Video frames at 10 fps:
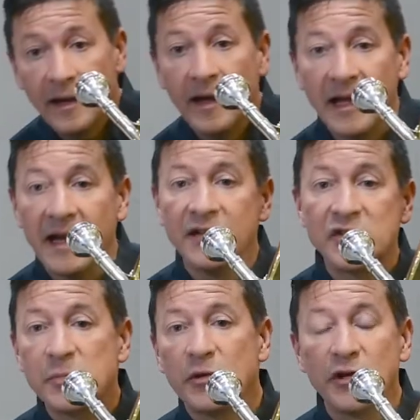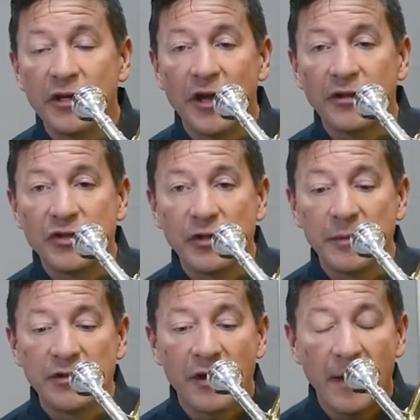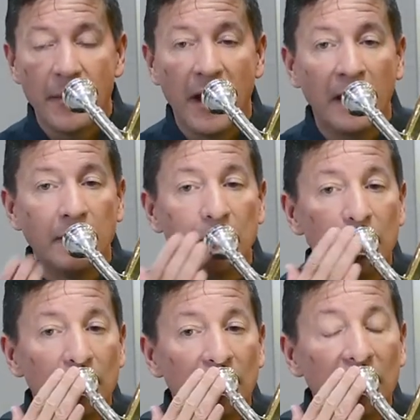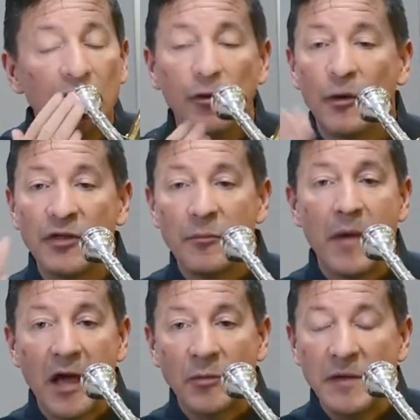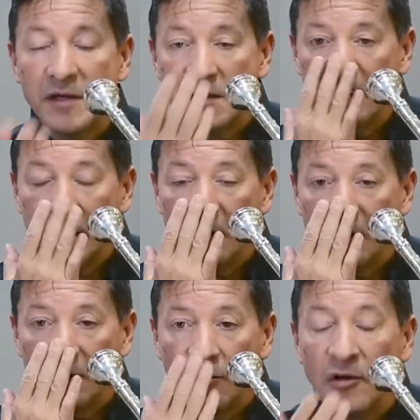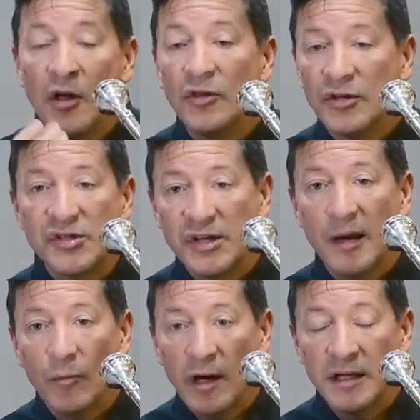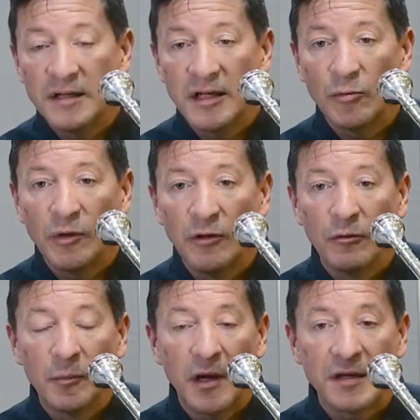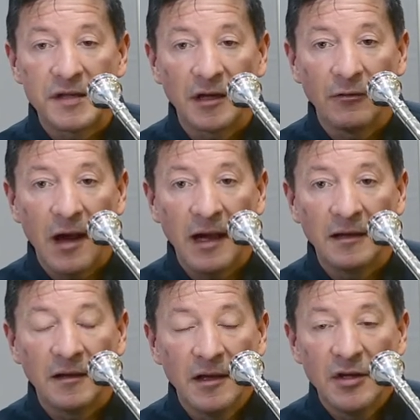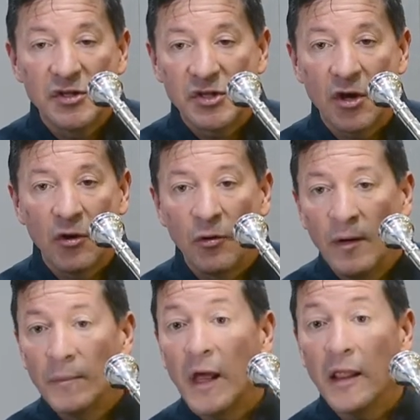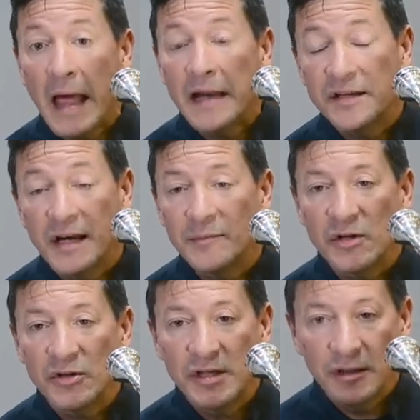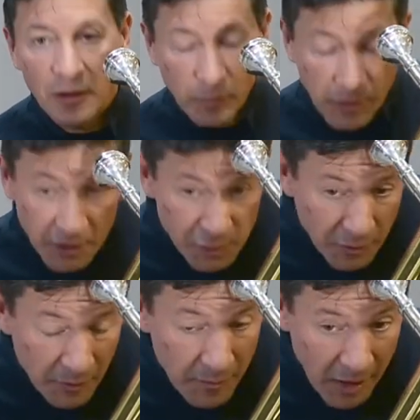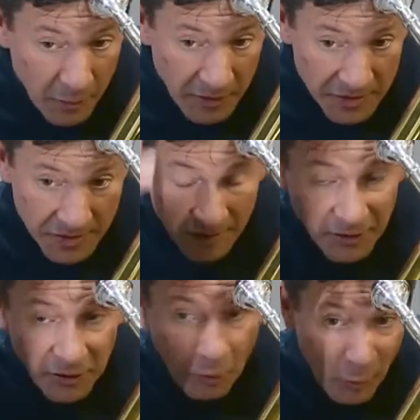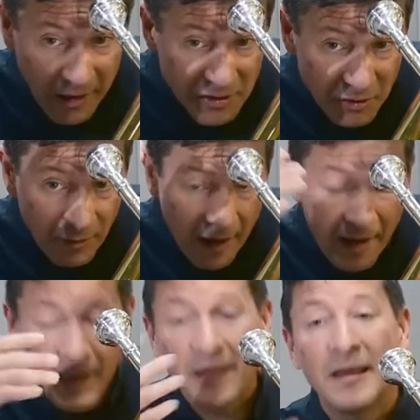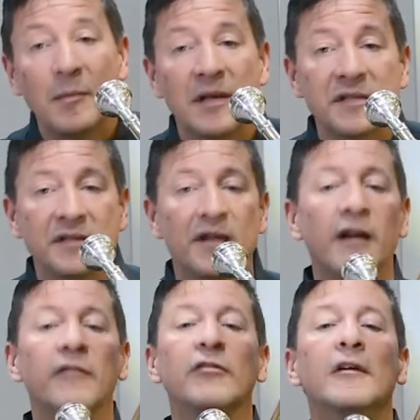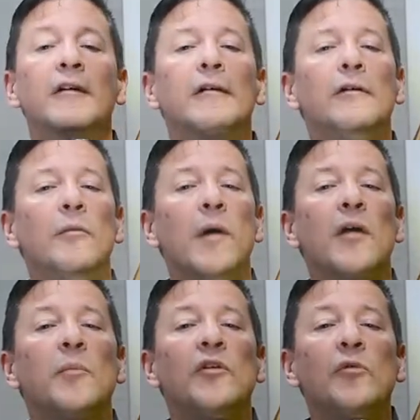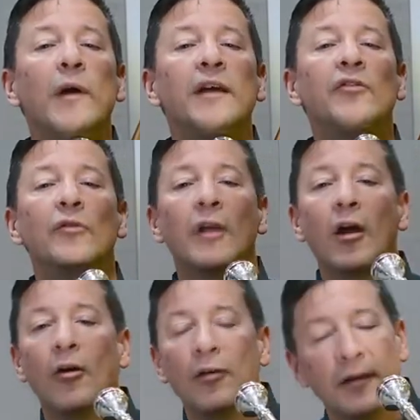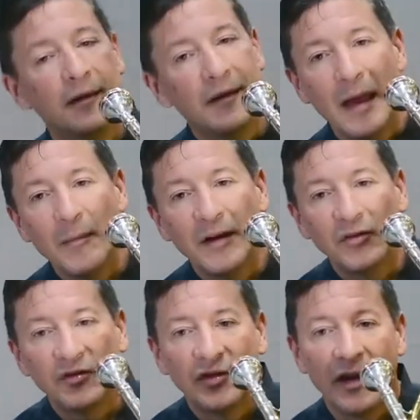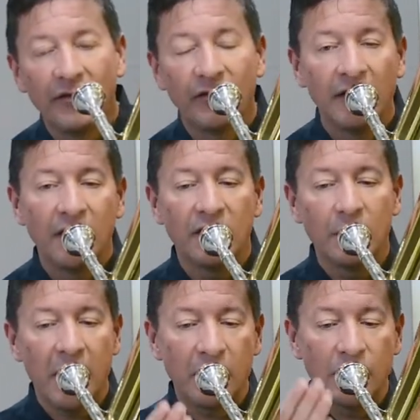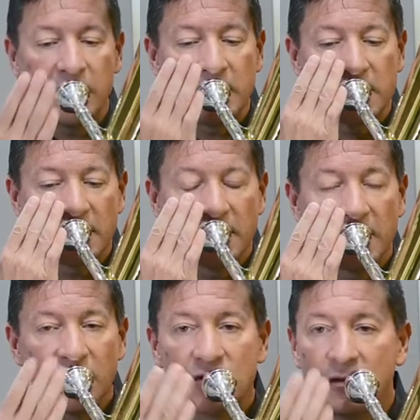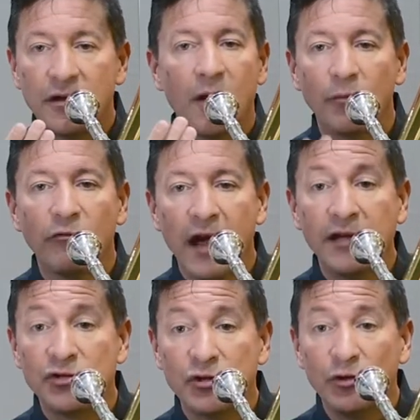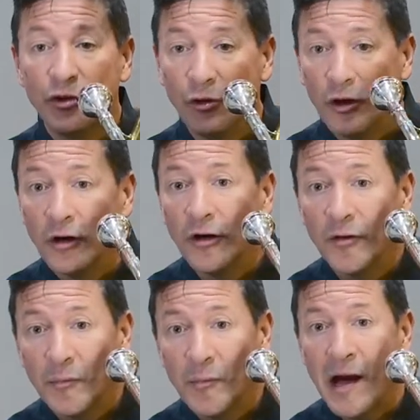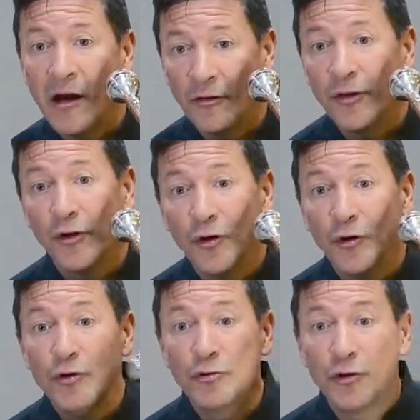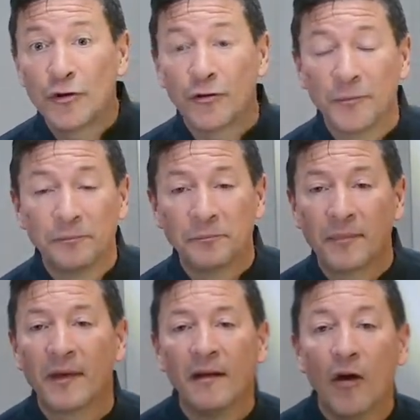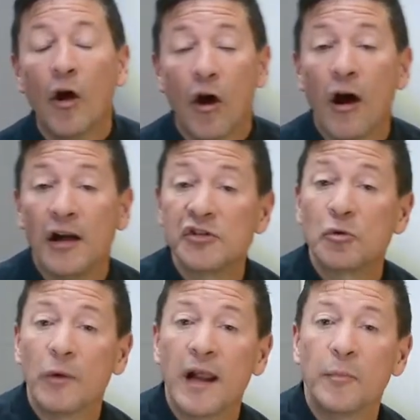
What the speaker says: and I just put it on the tuba tripod. You want the mouthpiece to hit you the same way it did when you were buzzing, right? So a lot of times I'll see young players with the mouthpiece, you know, way too high, that makes it tough. The mouthpiece way too low, that makes it tough. The mouthpiece should come right to your mouth. Who knew? All right, so when I